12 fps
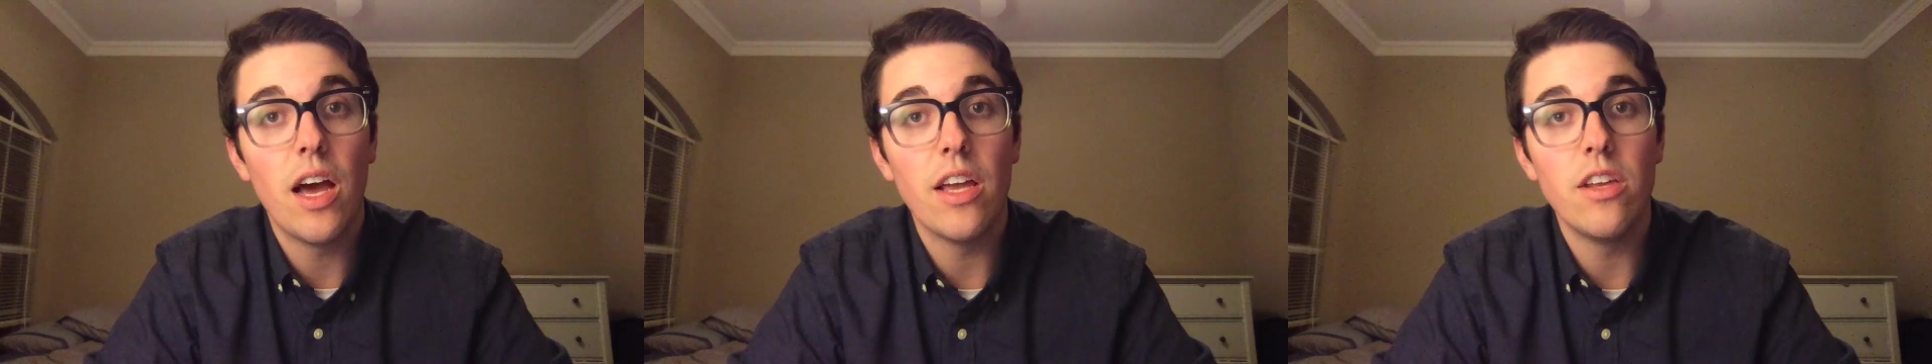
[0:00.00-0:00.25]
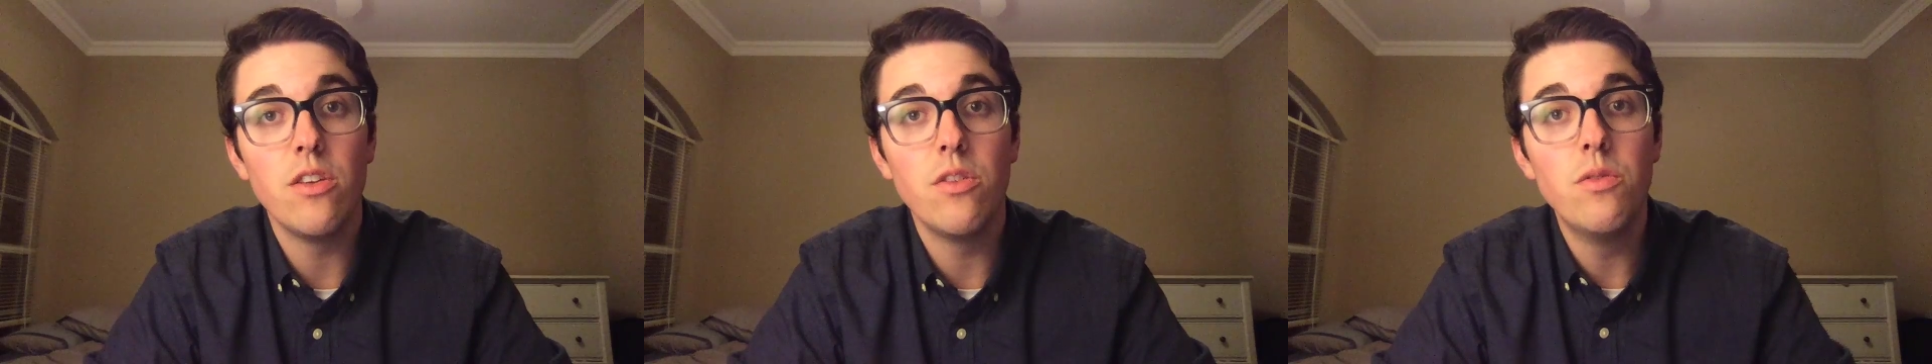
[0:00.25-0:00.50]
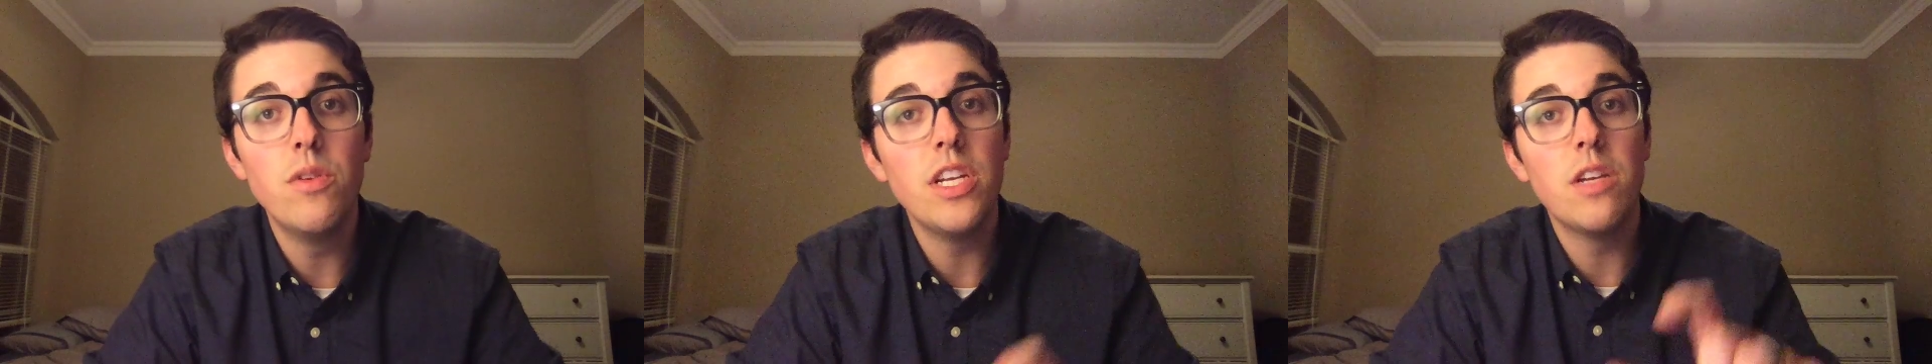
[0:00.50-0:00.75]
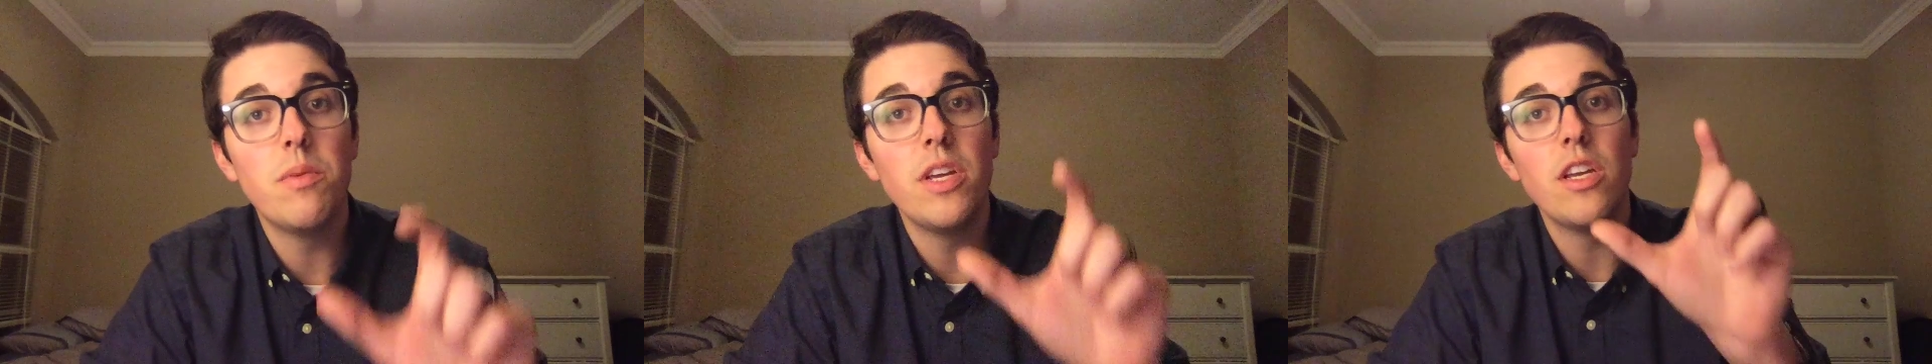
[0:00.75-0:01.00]
You need
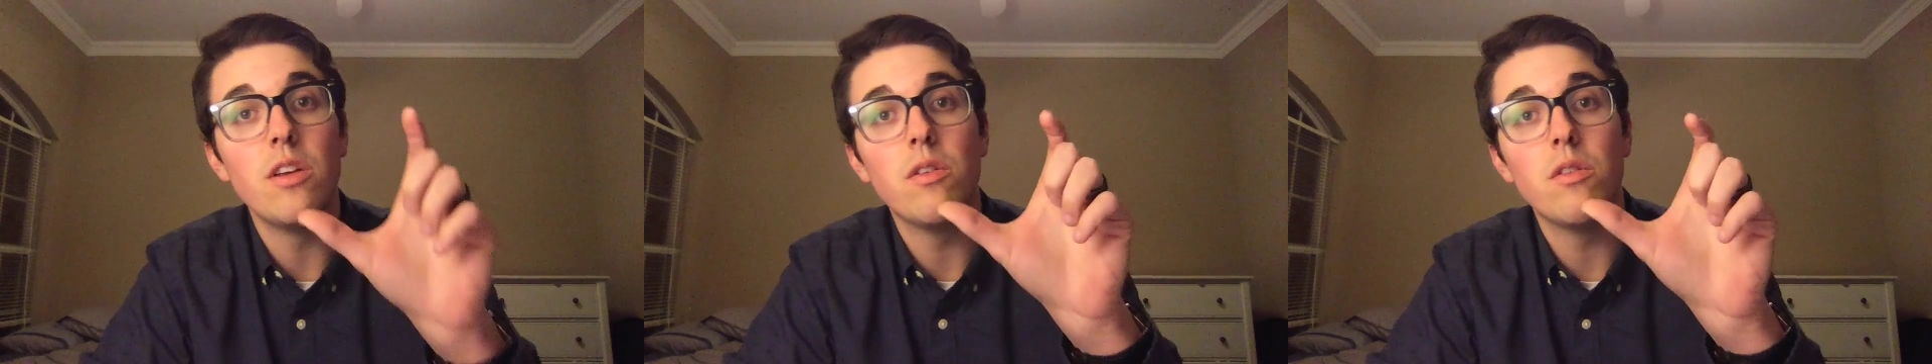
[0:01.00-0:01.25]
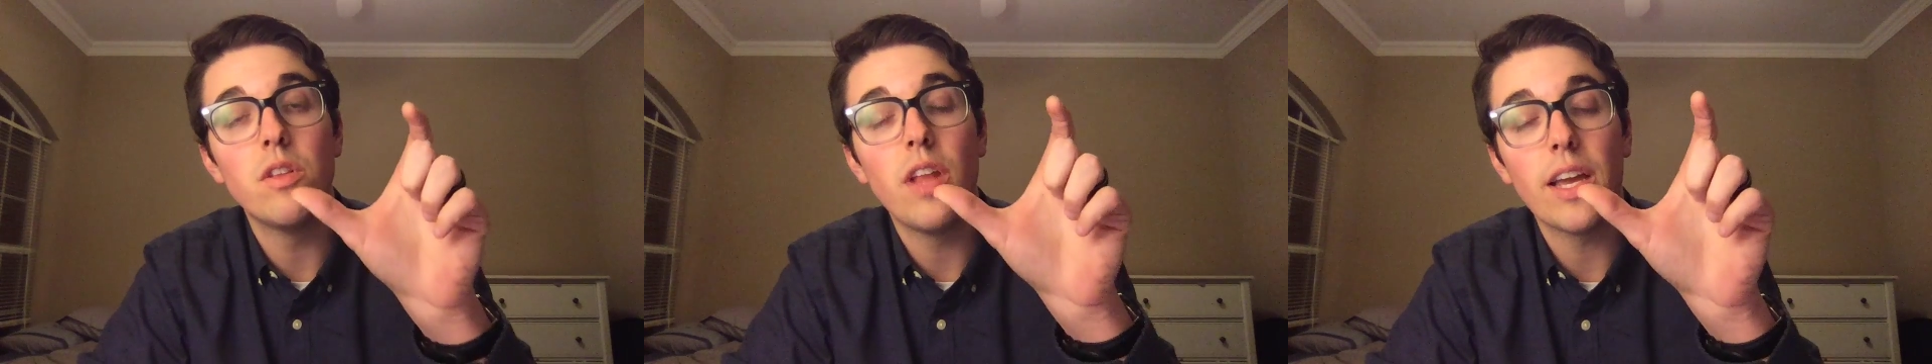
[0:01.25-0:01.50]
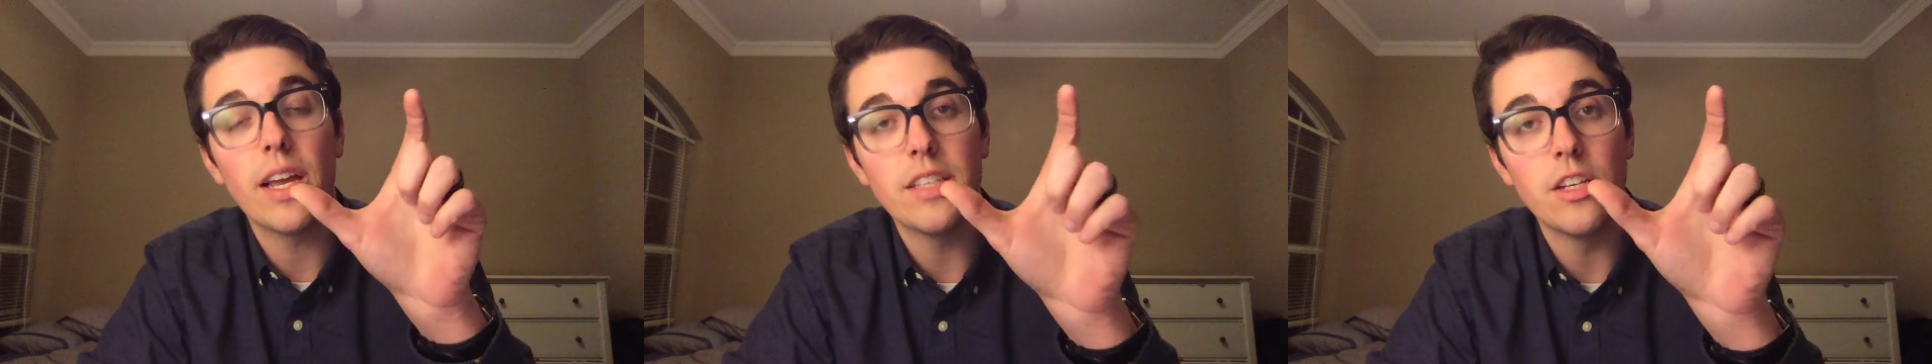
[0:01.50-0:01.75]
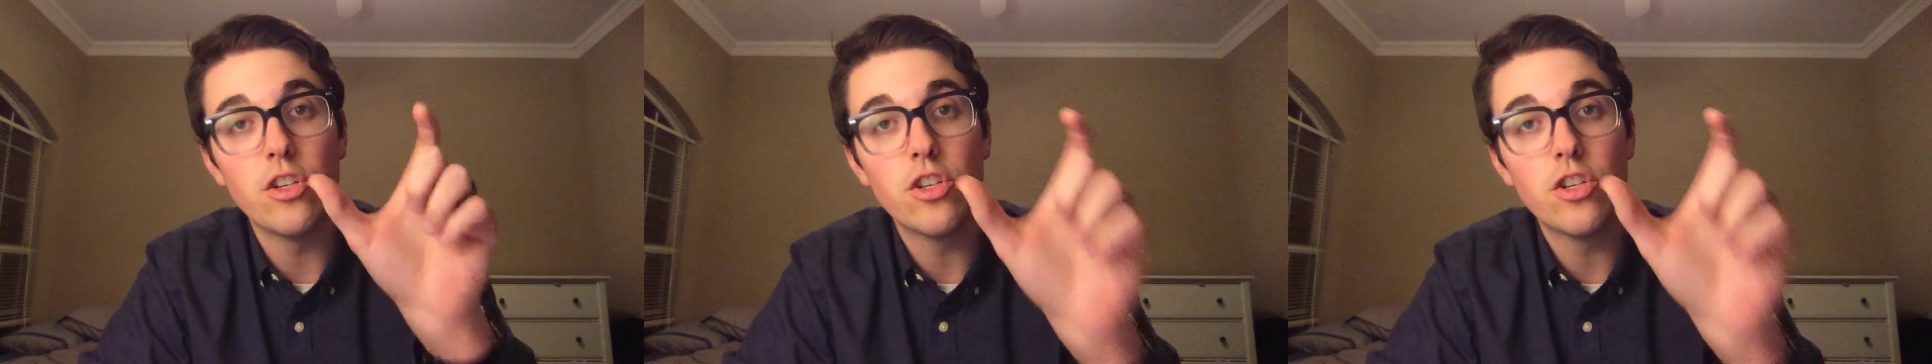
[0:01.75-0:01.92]
to be, like I said,